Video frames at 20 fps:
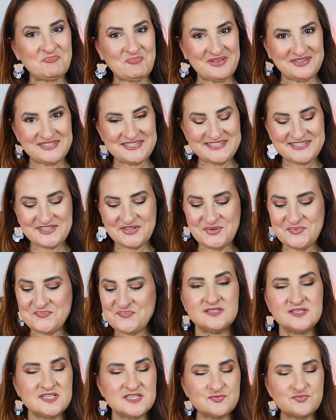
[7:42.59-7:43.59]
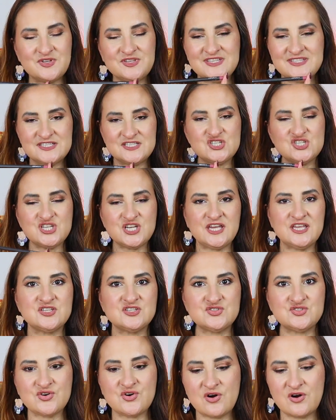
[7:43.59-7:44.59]
pencil. This one is in shade
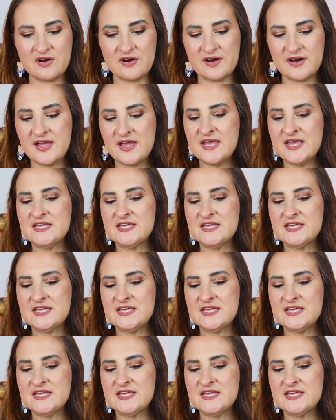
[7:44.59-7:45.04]
Sour.